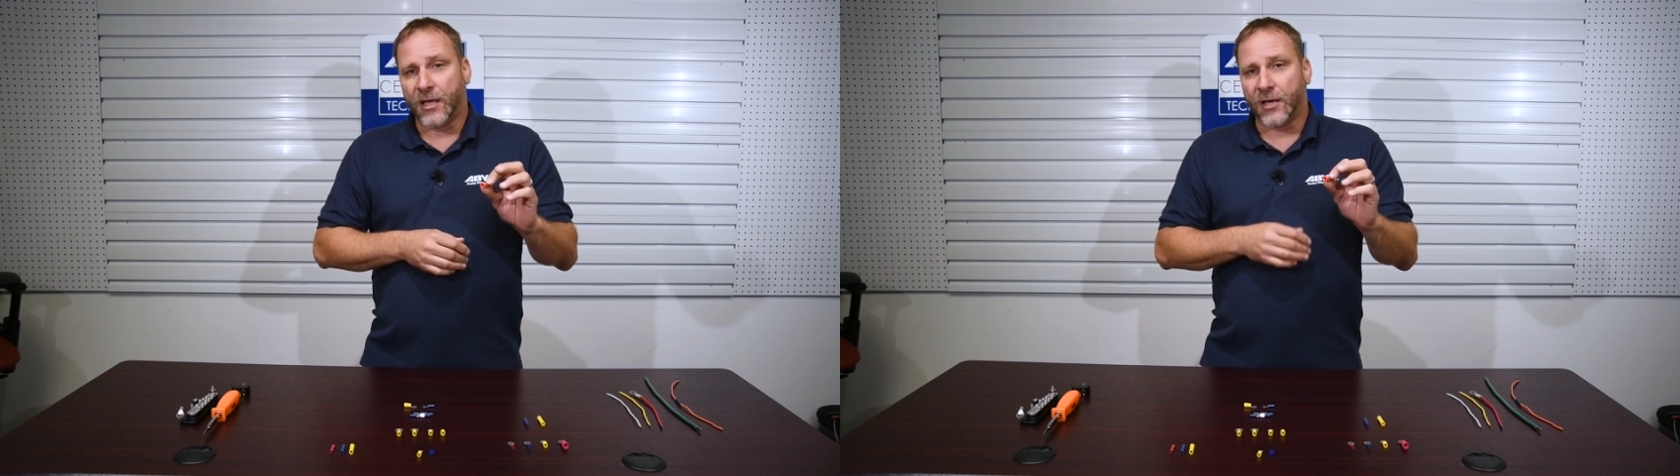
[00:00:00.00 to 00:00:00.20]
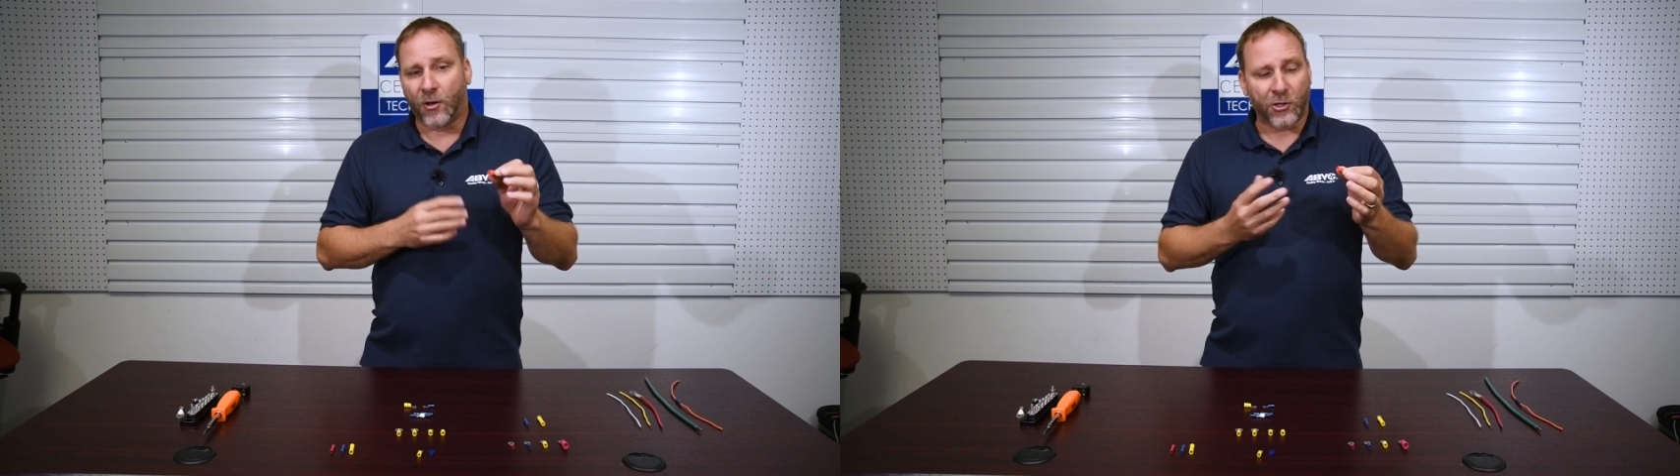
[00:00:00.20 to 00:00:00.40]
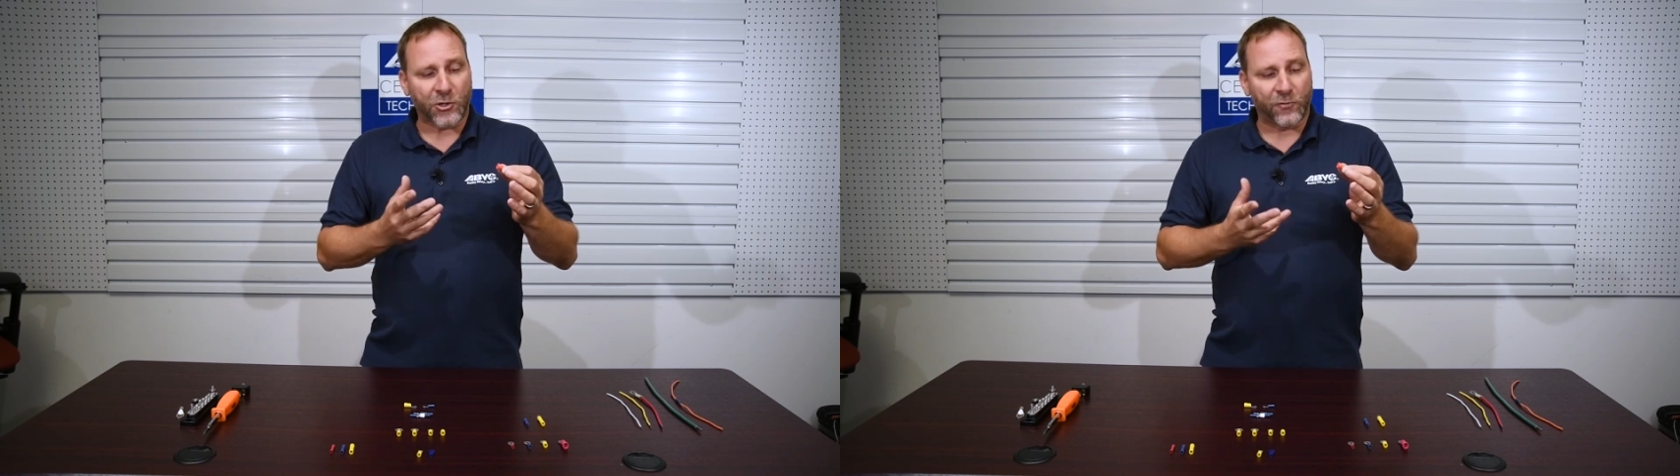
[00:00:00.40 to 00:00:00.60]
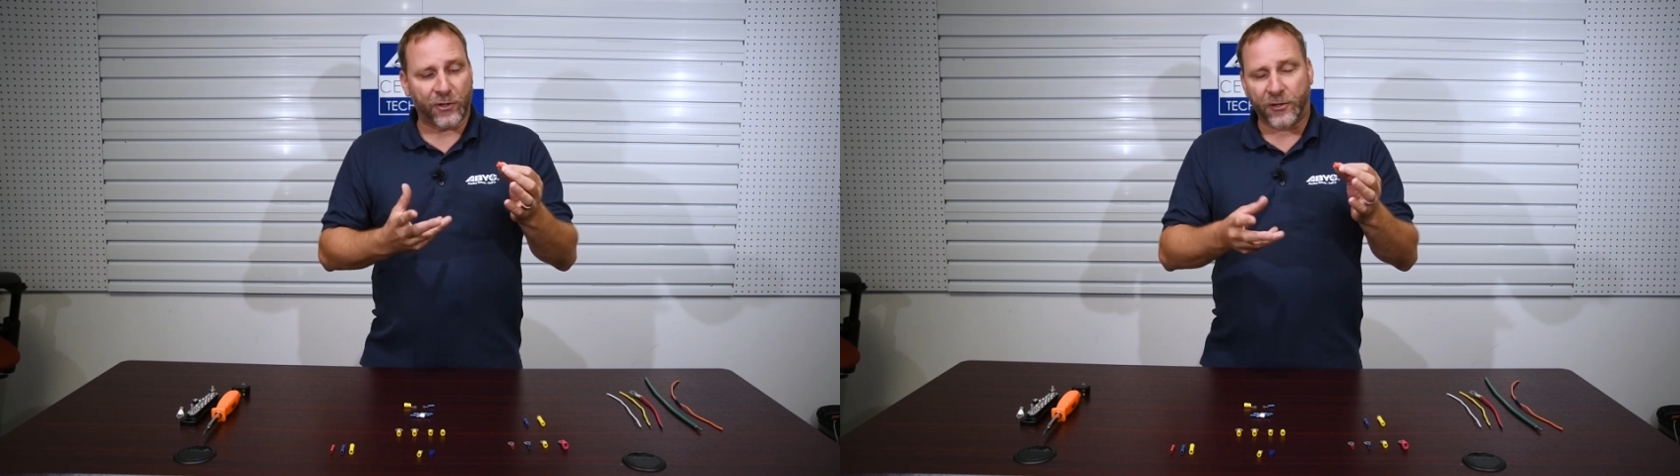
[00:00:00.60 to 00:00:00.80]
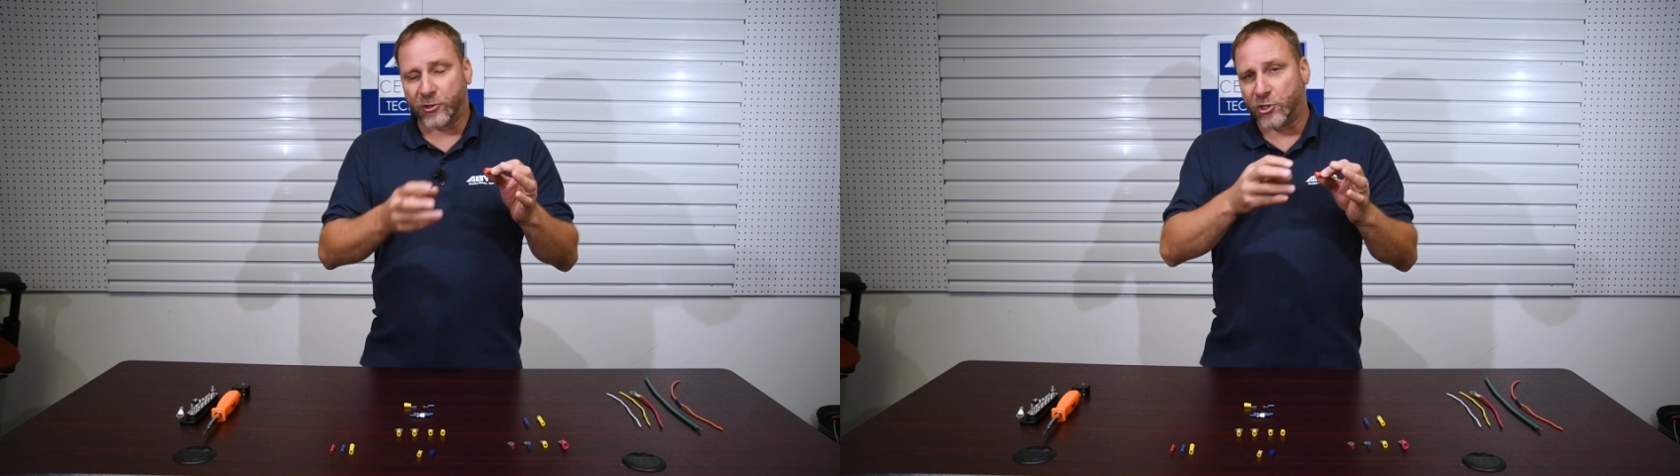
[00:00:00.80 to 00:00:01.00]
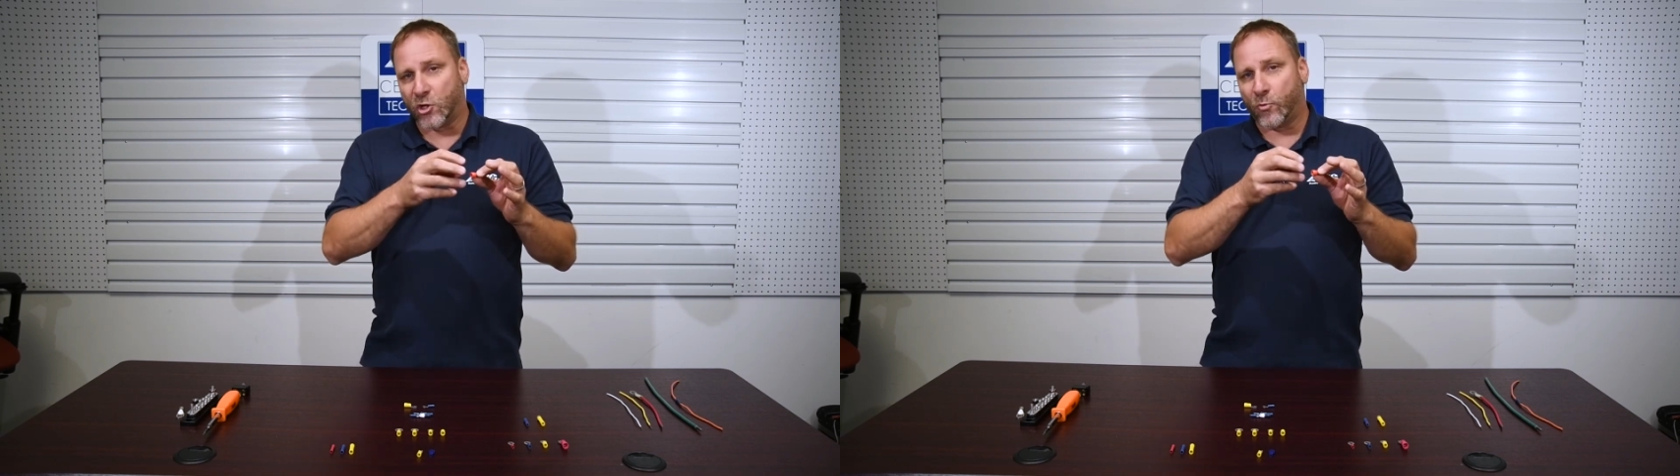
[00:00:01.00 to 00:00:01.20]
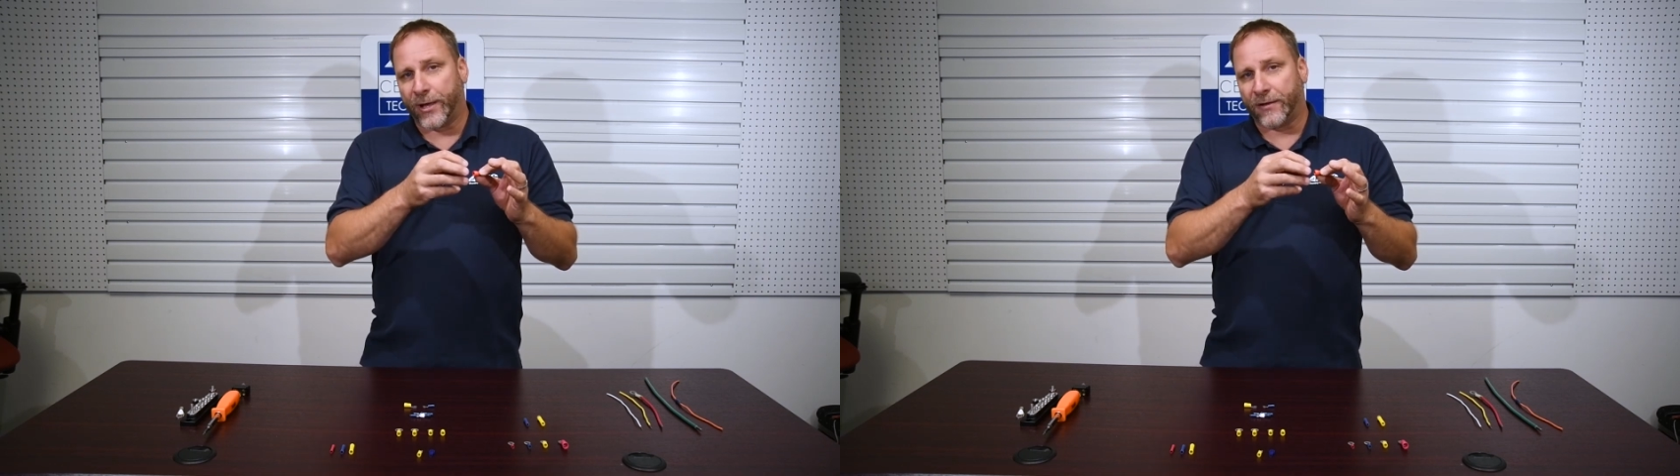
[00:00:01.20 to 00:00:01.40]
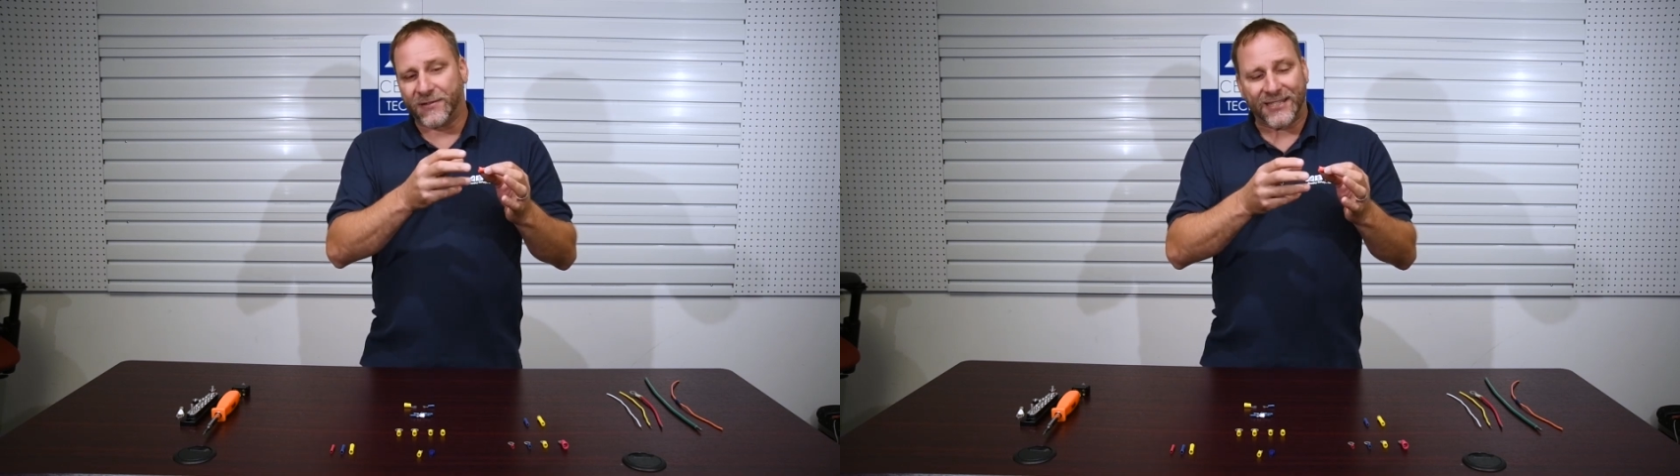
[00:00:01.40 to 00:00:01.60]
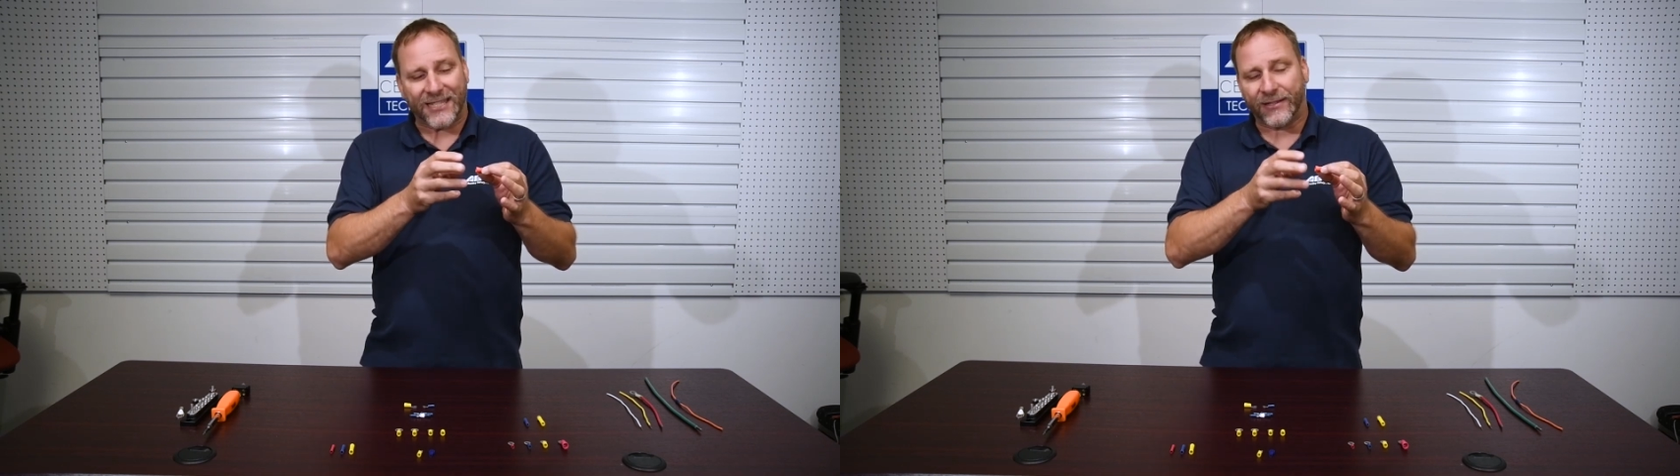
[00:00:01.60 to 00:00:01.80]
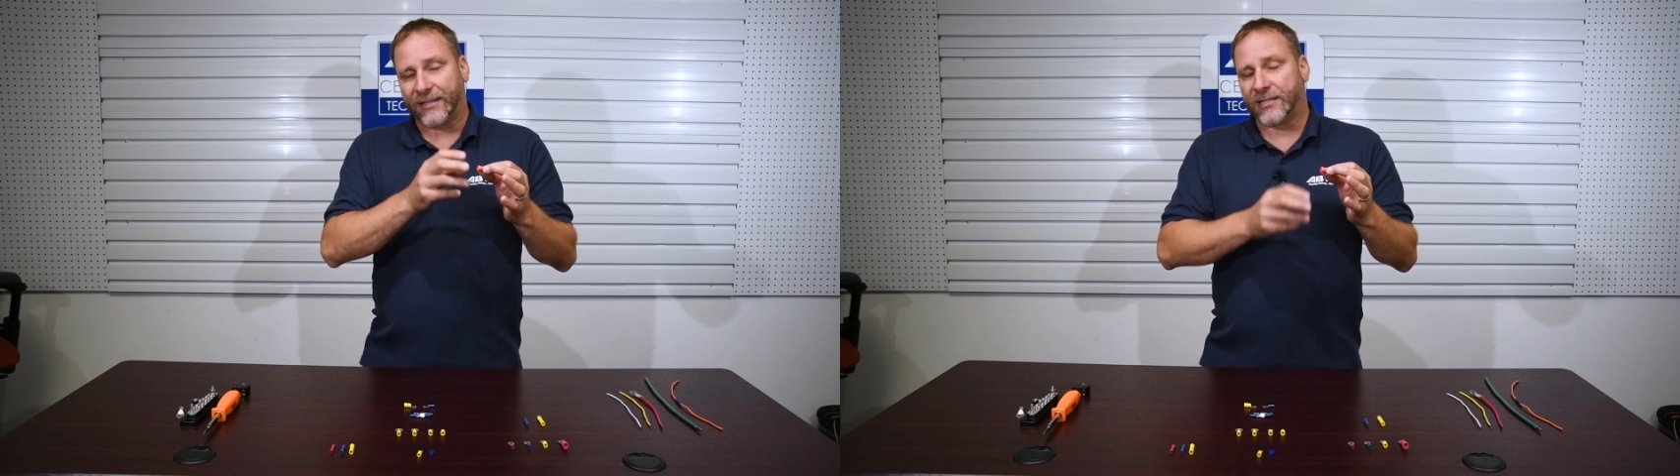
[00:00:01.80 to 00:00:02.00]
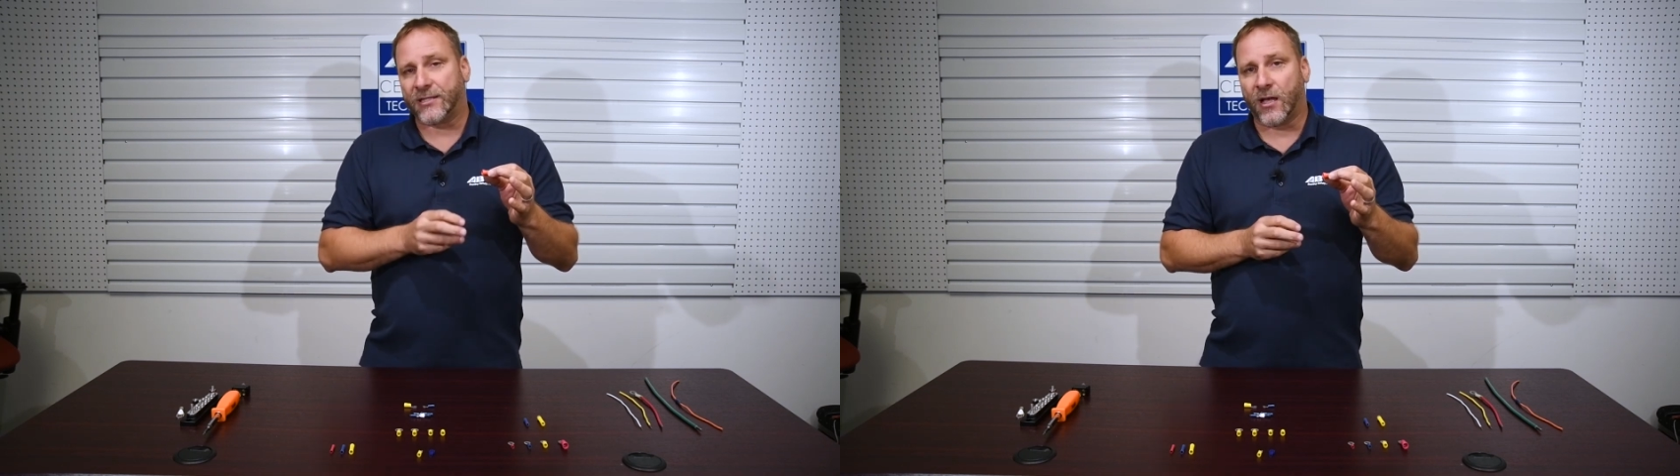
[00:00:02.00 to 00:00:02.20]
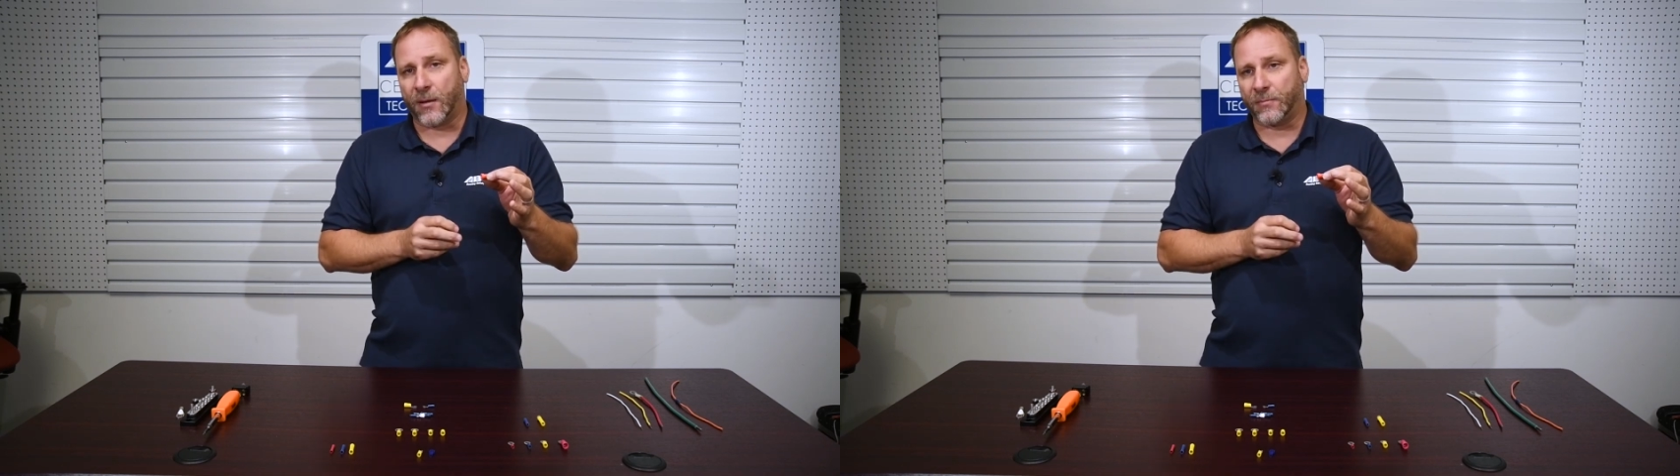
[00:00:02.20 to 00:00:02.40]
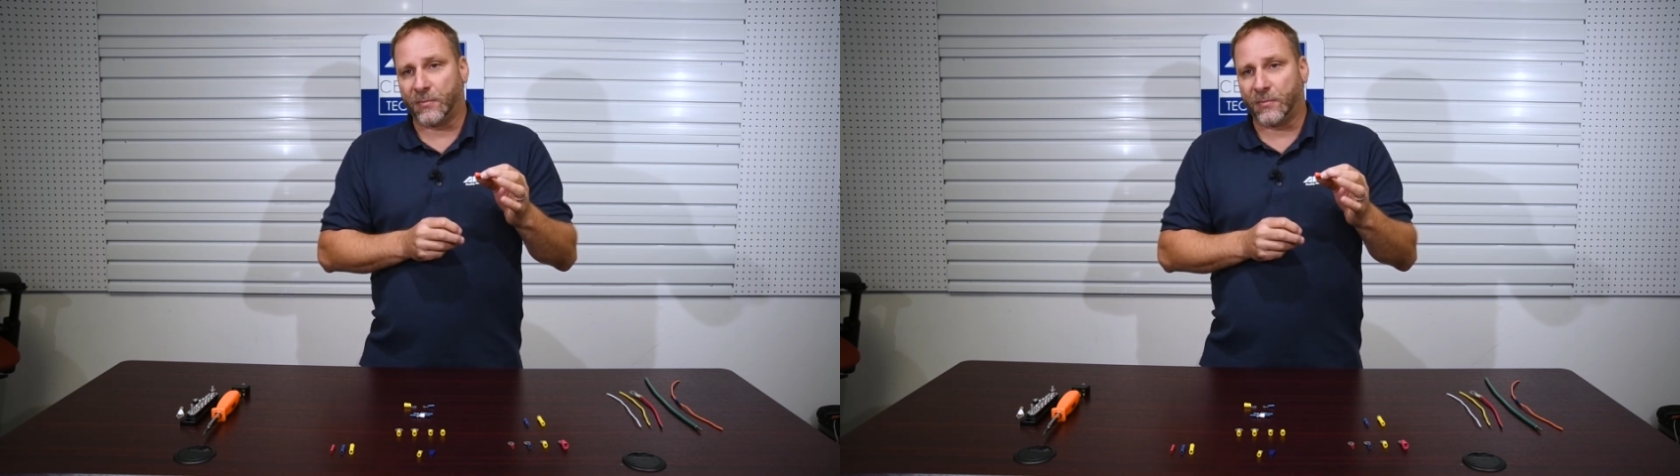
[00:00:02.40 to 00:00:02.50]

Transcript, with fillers: And also, really, there's no way of sealing this up.